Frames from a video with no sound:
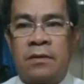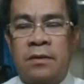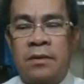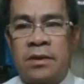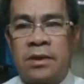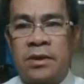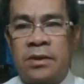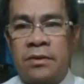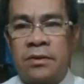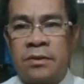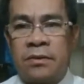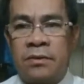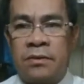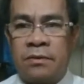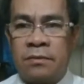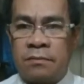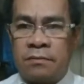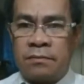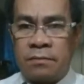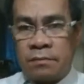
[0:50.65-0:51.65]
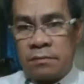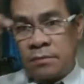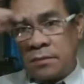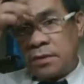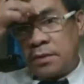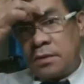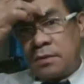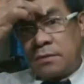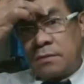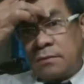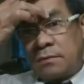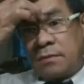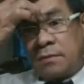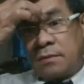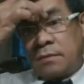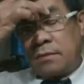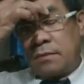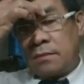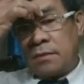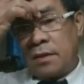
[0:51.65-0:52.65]
So
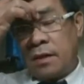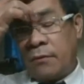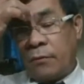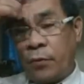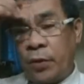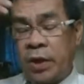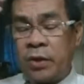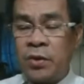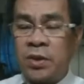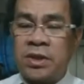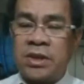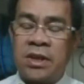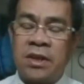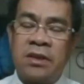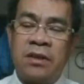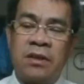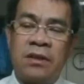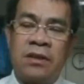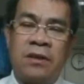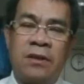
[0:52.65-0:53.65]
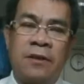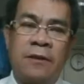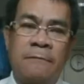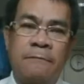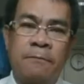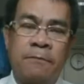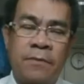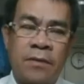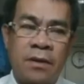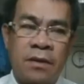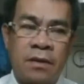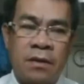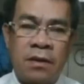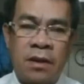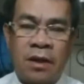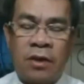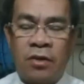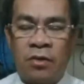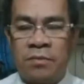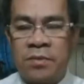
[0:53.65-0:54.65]
if we consider
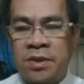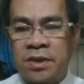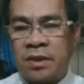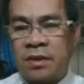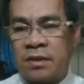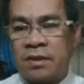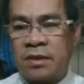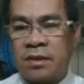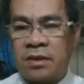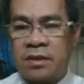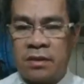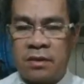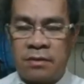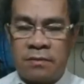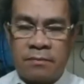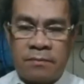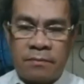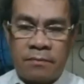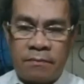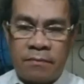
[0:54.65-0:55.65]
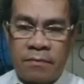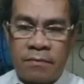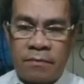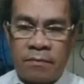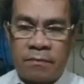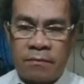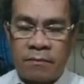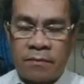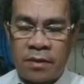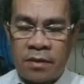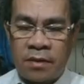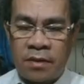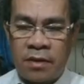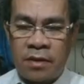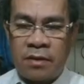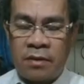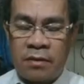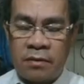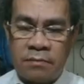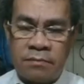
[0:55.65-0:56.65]
an object
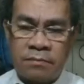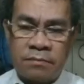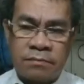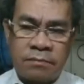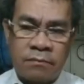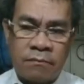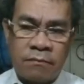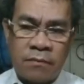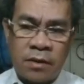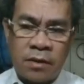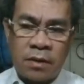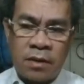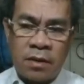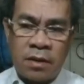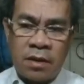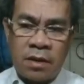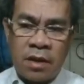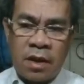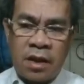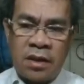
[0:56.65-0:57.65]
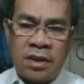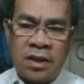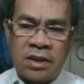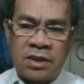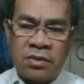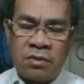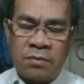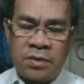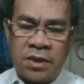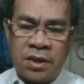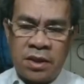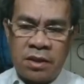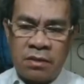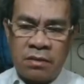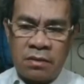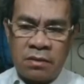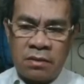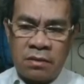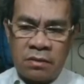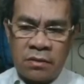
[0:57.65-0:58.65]
here, and this object
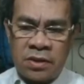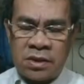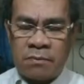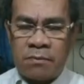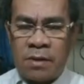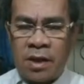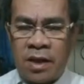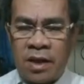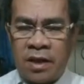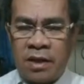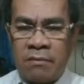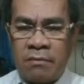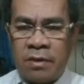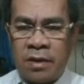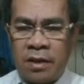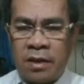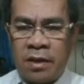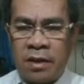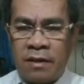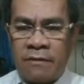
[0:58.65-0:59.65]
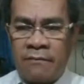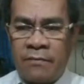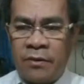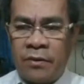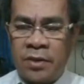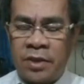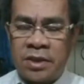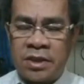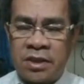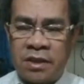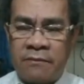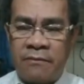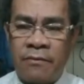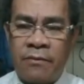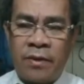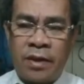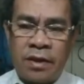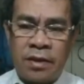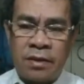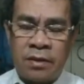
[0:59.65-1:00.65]
was applied by a force
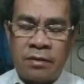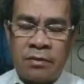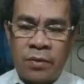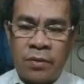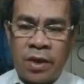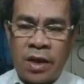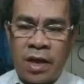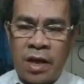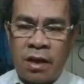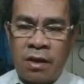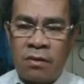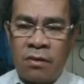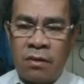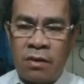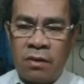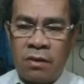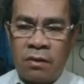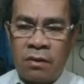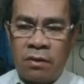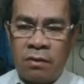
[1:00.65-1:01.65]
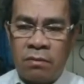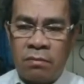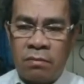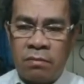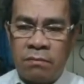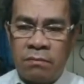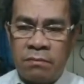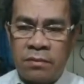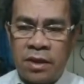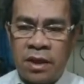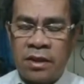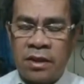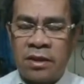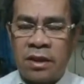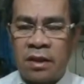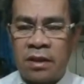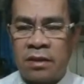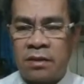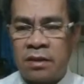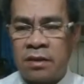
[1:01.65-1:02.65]
F1 with an angle of
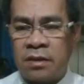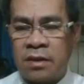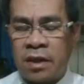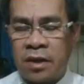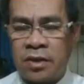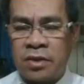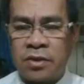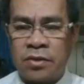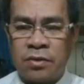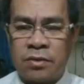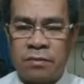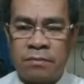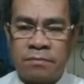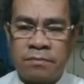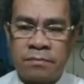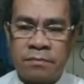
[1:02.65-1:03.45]
theta direction,